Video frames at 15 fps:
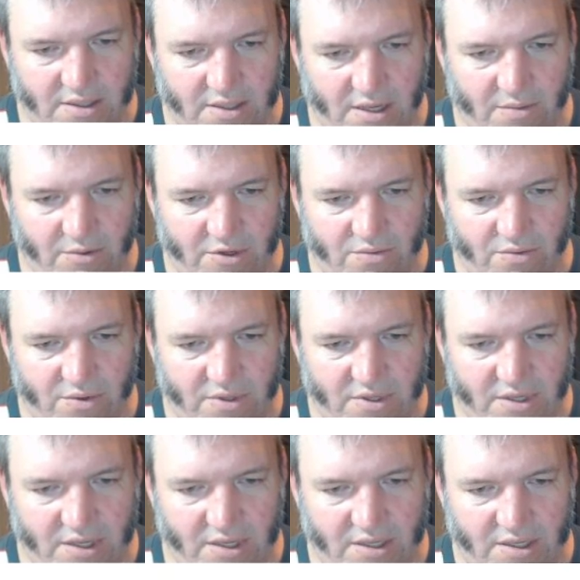same as root
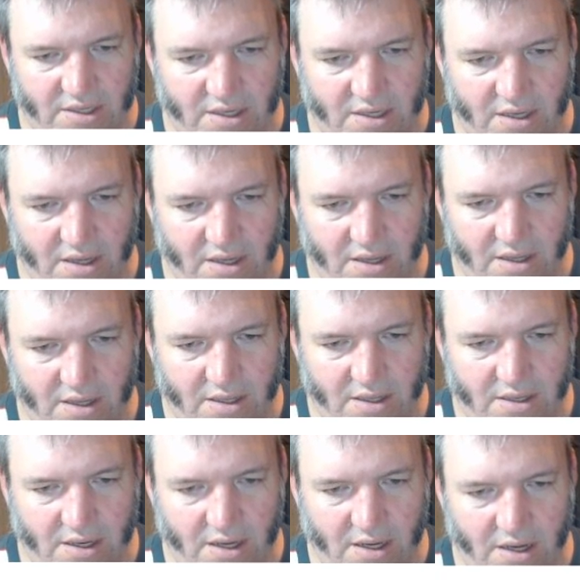6
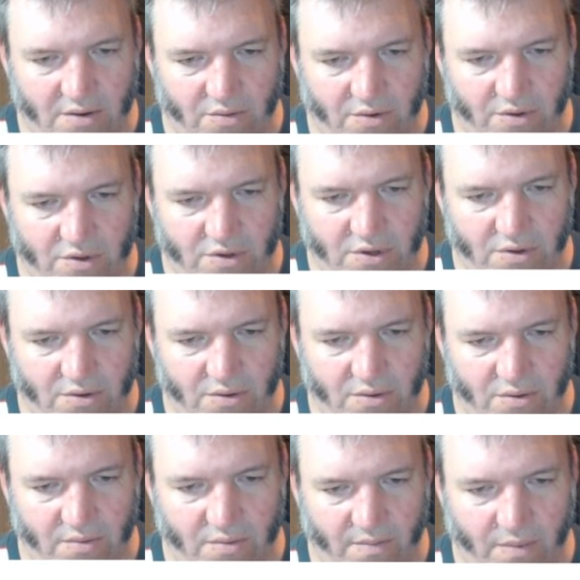take root 2
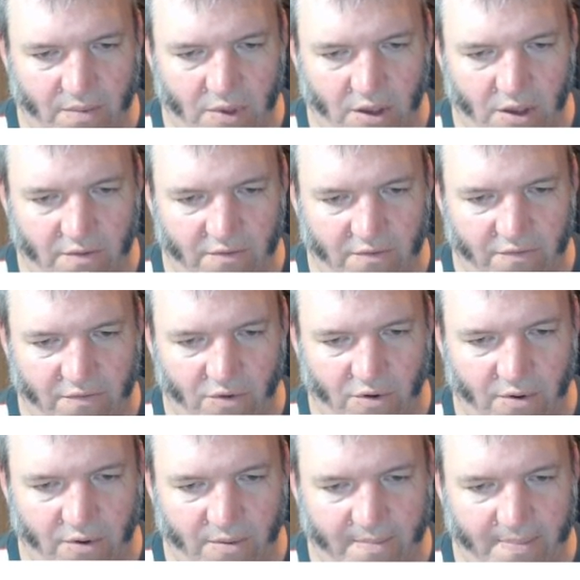over
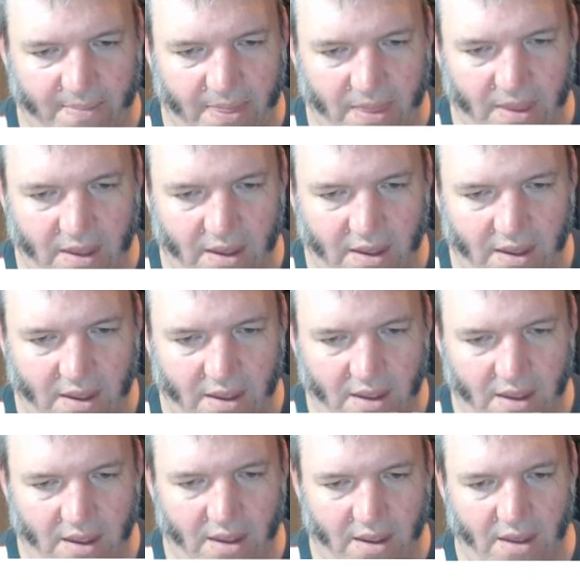4.
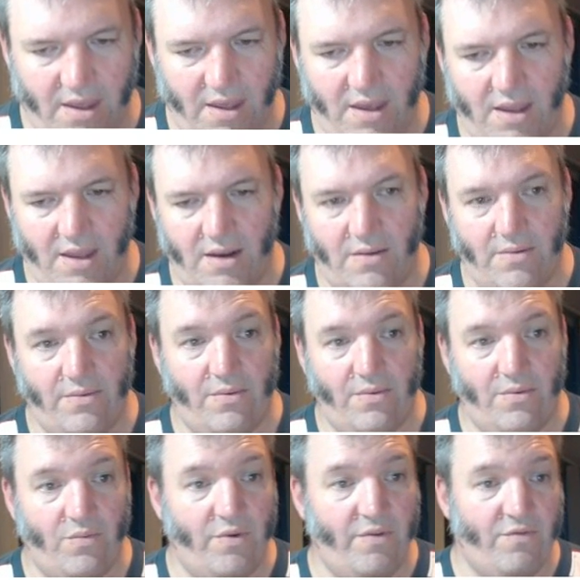And
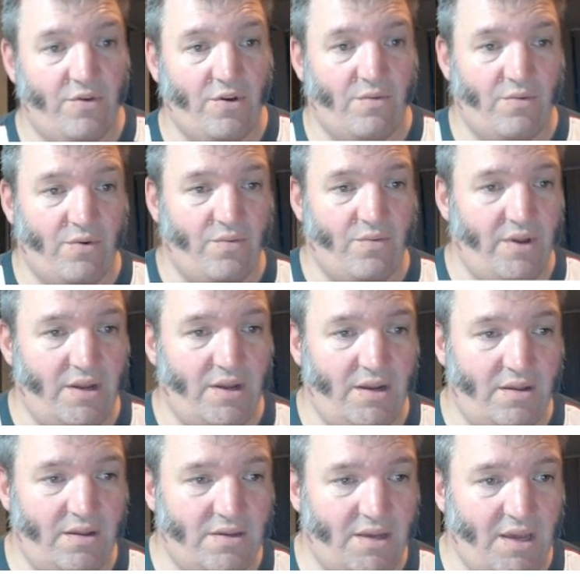we've got what we
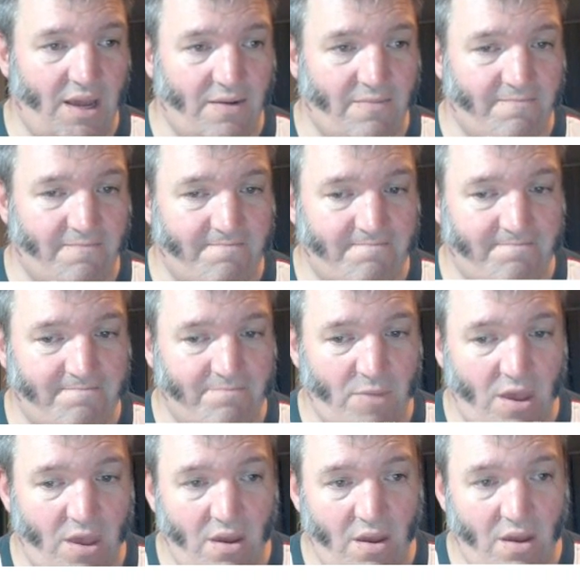needed to get.
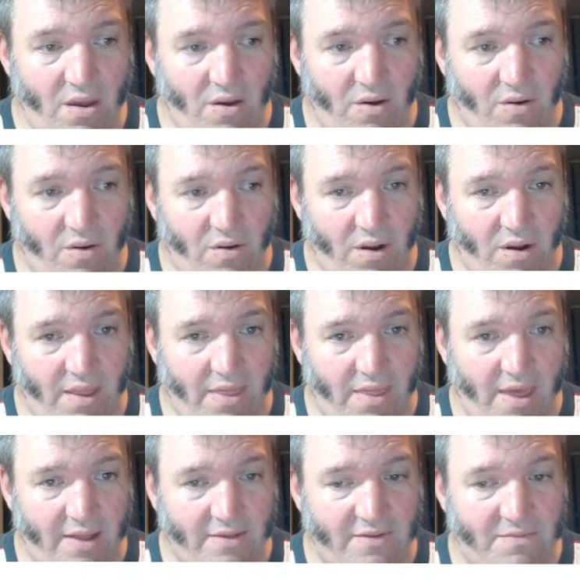Alright,
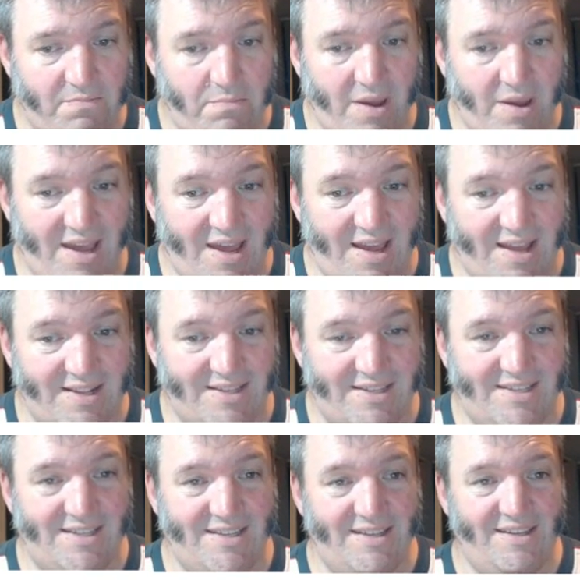that's part
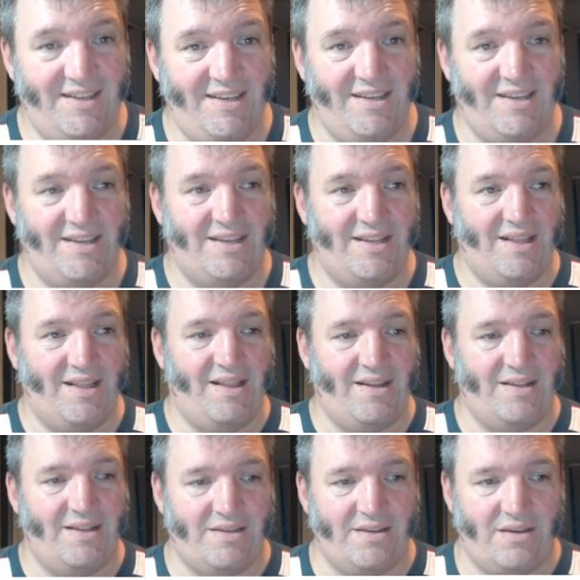C.
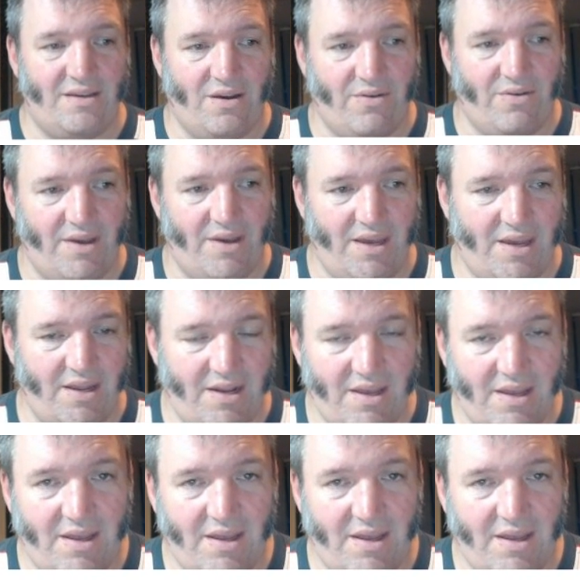Let's go ahead